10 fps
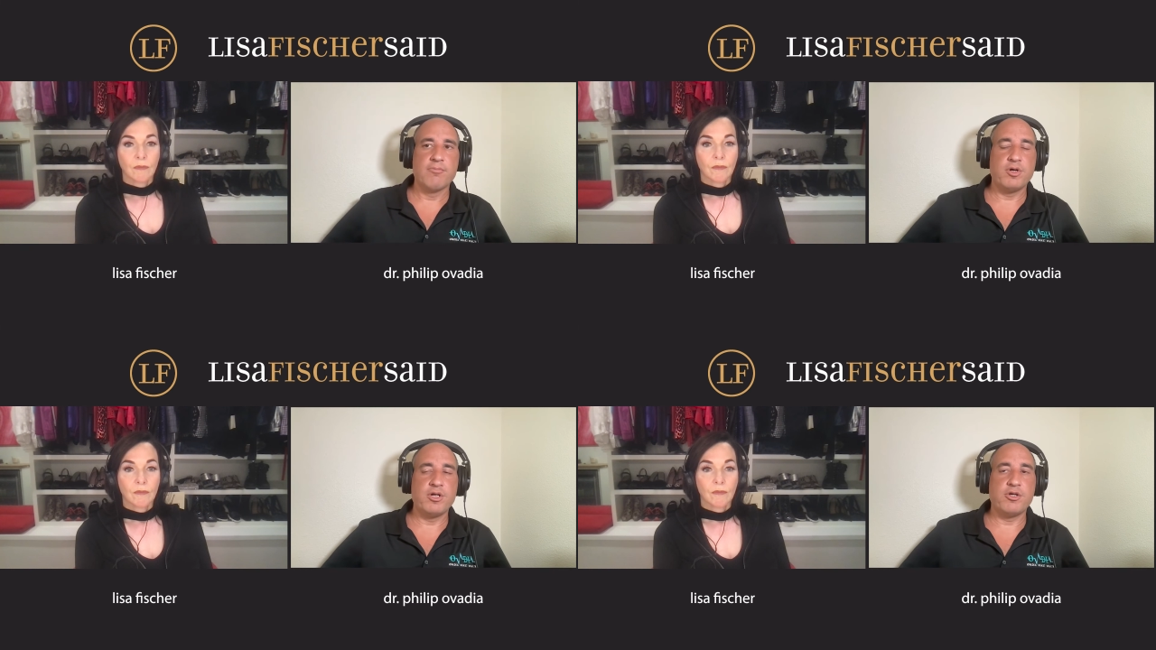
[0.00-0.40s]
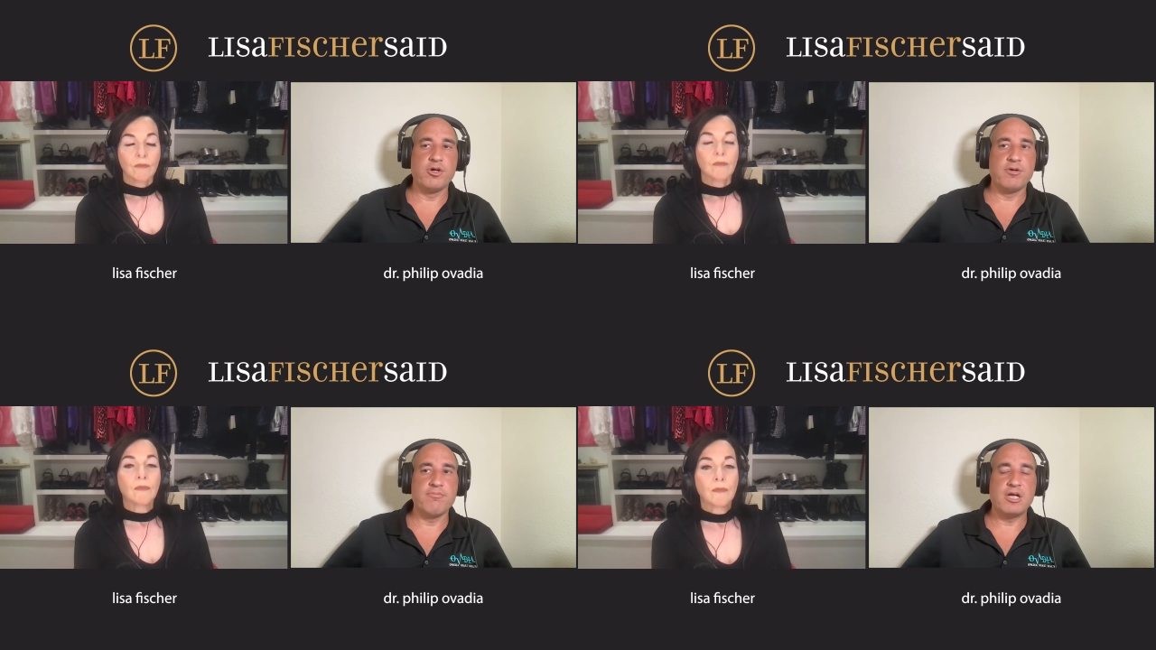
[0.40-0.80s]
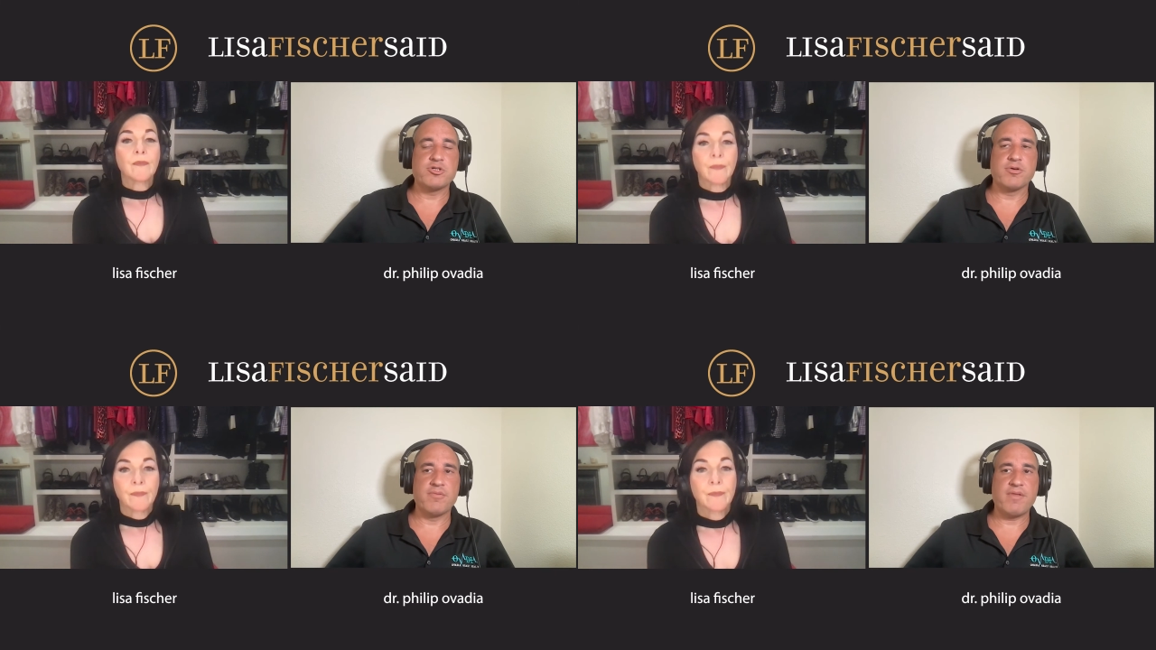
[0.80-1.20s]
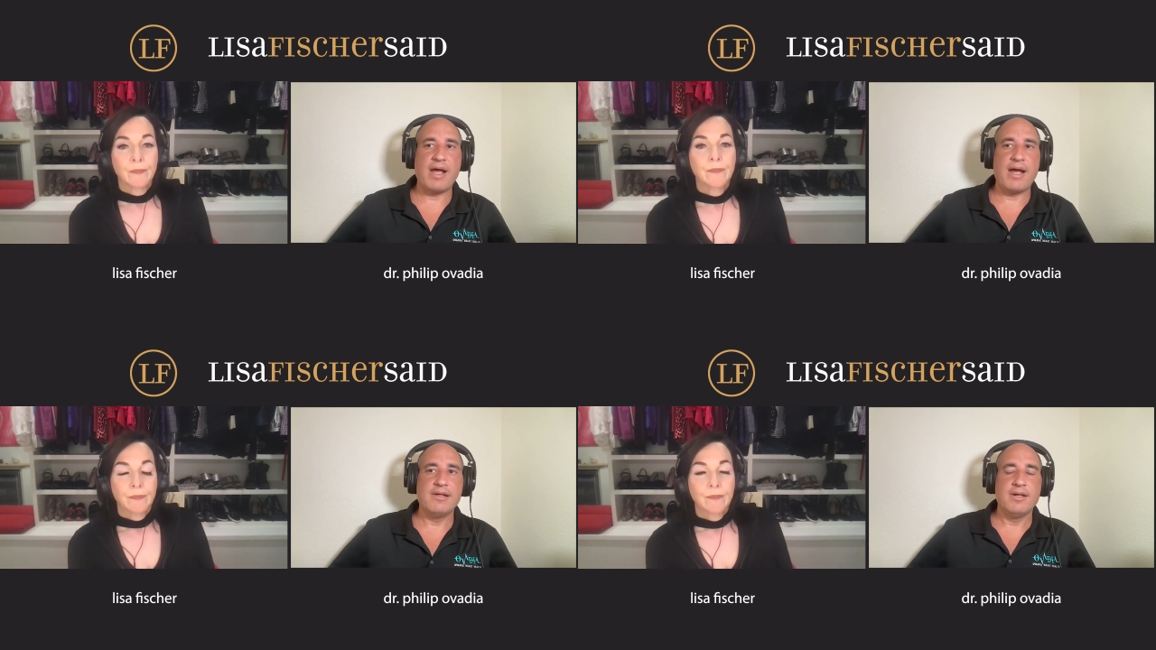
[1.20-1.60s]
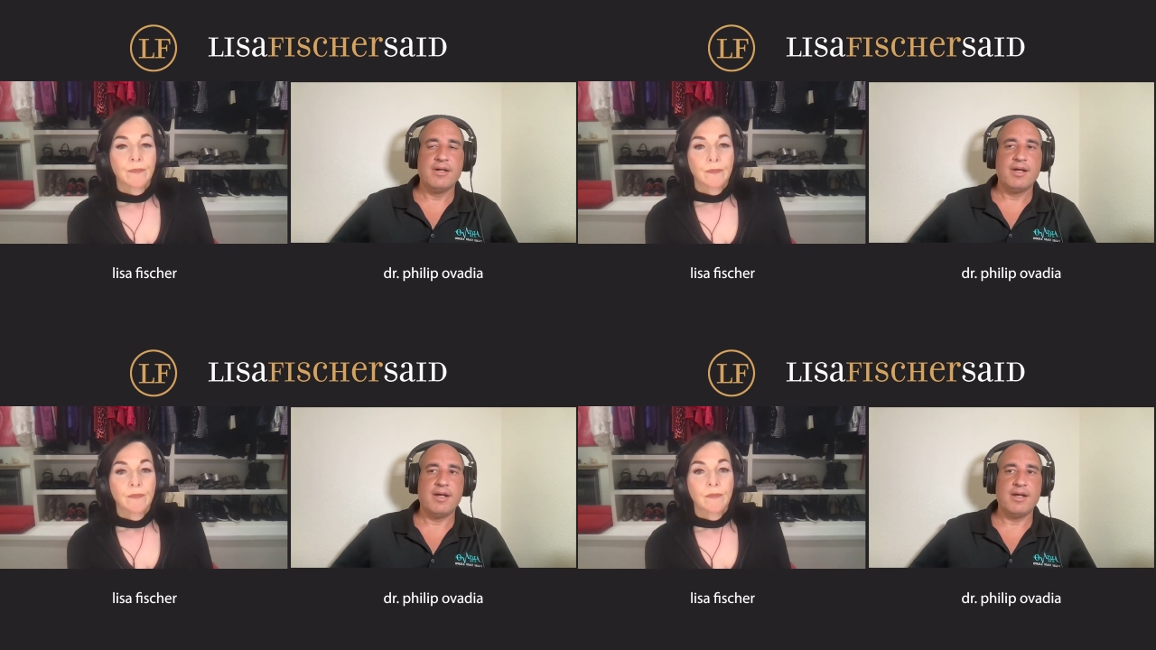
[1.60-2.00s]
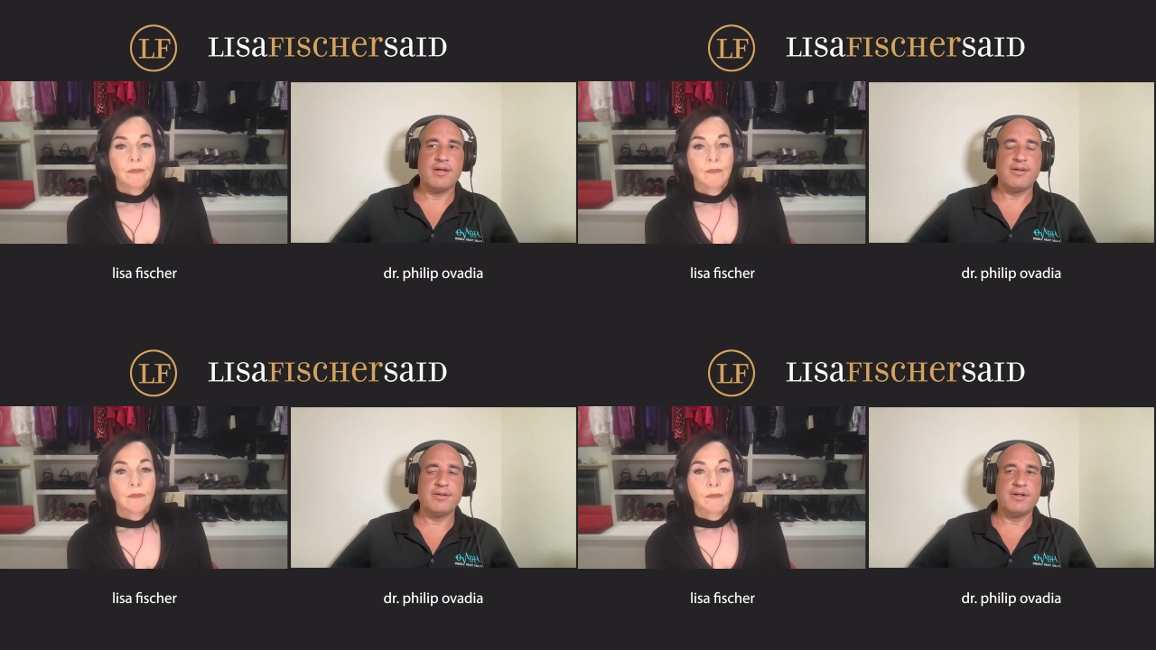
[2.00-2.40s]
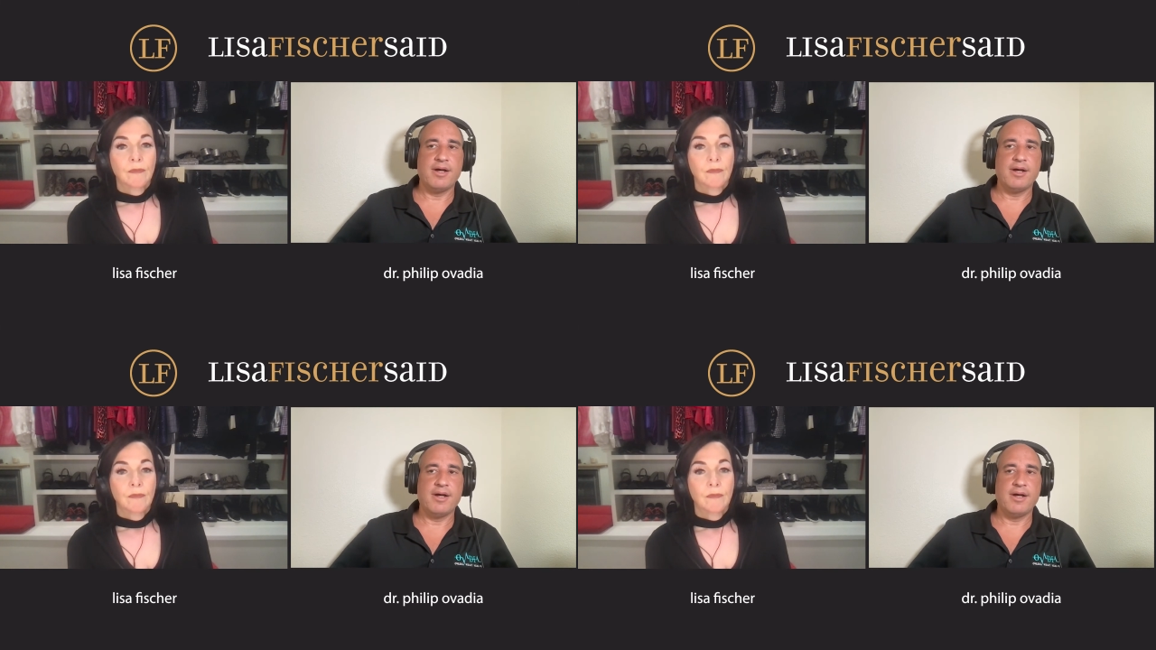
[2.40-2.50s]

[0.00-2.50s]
Speaker 1: pretty good measure of that and